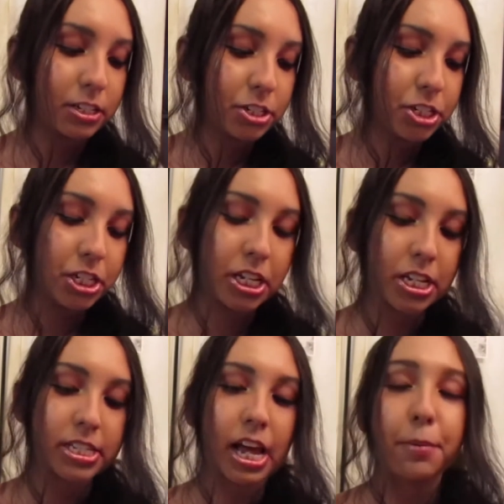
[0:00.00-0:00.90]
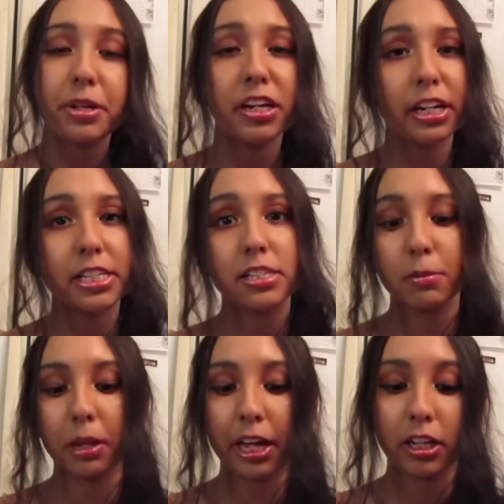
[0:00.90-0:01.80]
Jeez, I'm gonna need
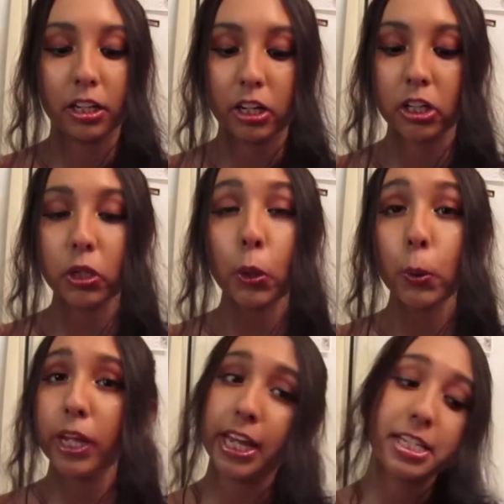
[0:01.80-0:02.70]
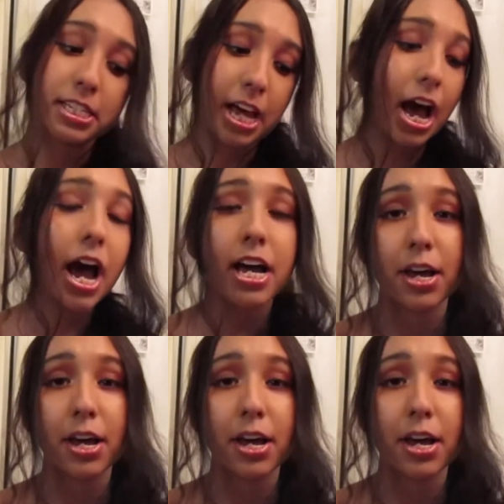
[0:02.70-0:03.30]
some like glitter glue like stat.